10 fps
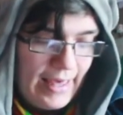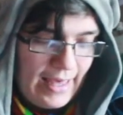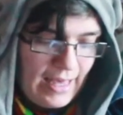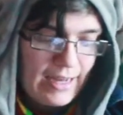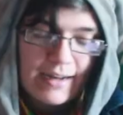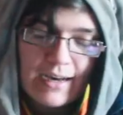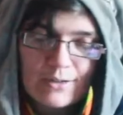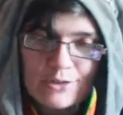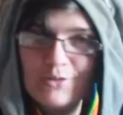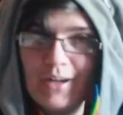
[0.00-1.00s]
And now
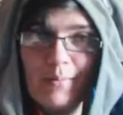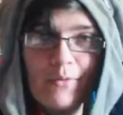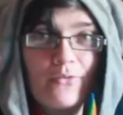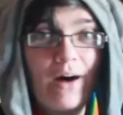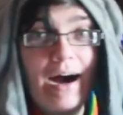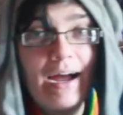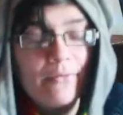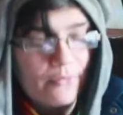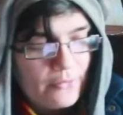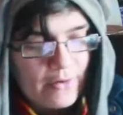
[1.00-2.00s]
to number
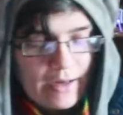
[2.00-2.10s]
5.